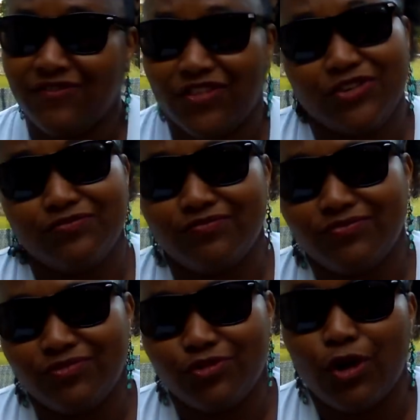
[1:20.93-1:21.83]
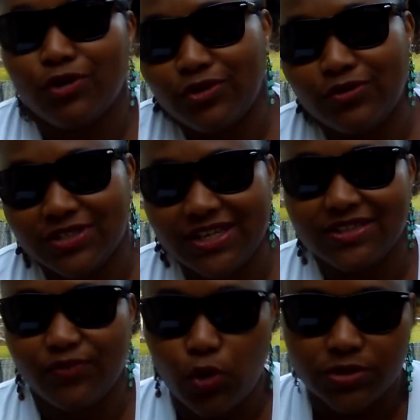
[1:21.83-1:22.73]
If they're grown adults,
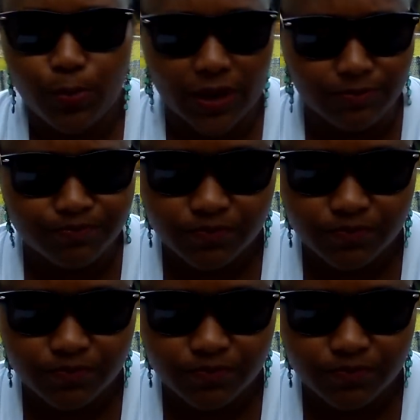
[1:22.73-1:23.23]
kids, of course, but